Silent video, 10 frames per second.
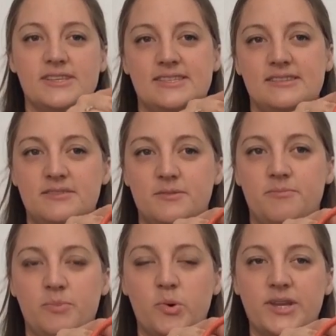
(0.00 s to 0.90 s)
a nice
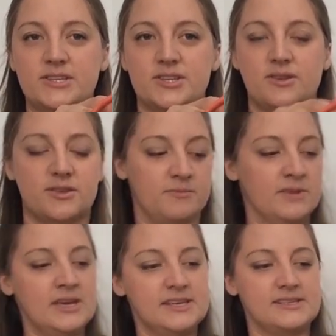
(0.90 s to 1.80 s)
point to them,
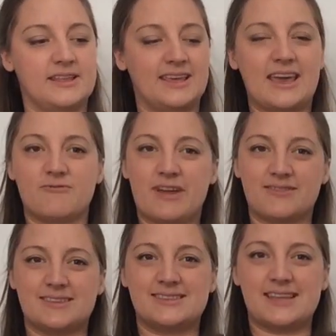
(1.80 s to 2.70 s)
so they get
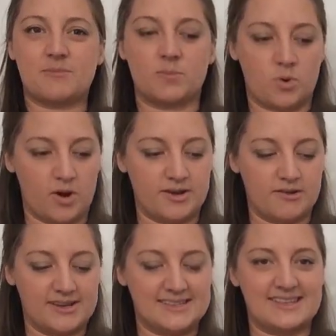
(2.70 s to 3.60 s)
round the stem quite
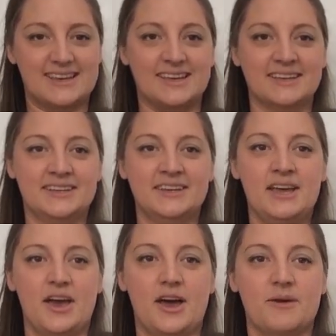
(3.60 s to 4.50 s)
nicely.
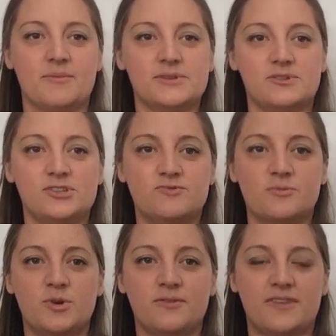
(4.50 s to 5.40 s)
So I'll just
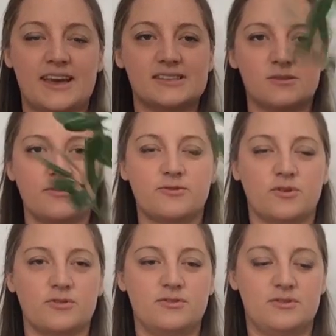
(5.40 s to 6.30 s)
remove that, so I've
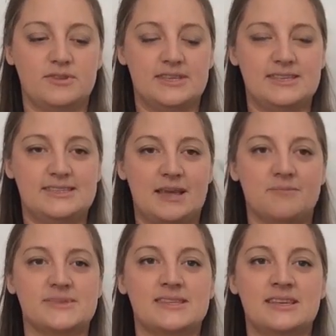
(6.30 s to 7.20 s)
got the
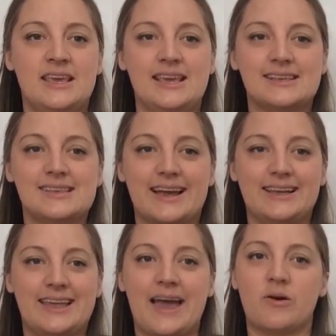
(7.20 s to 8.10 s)
stems
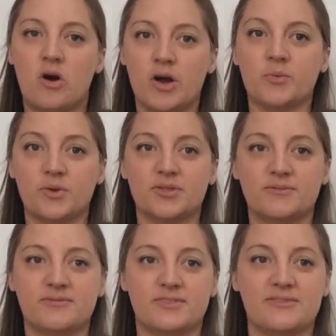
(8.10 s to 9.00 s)
exactly how I want
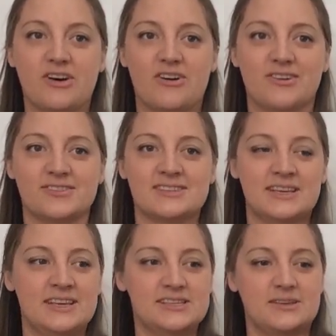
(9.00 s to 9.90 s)
them for the vase.
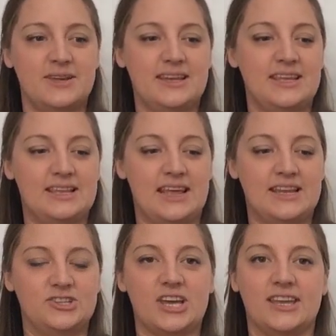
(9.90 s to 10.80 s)
So
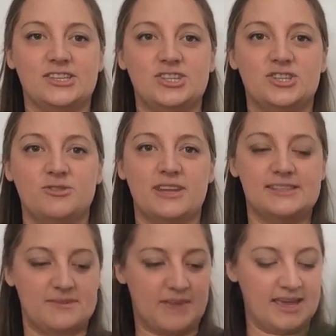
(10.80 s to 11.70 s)
any changes you
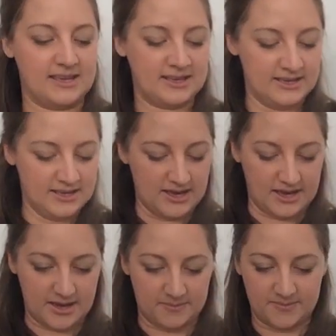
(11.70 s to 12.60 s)
need to make,
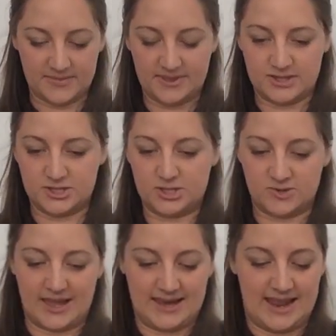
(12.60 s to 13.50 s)

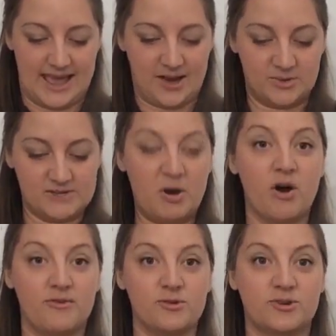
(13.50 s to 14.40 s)
do that now as
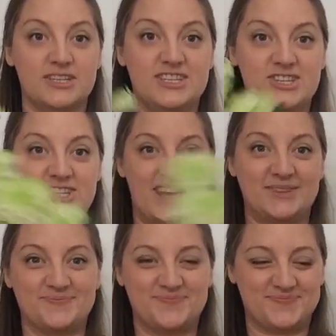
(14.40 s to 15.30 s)
part of your conditioning.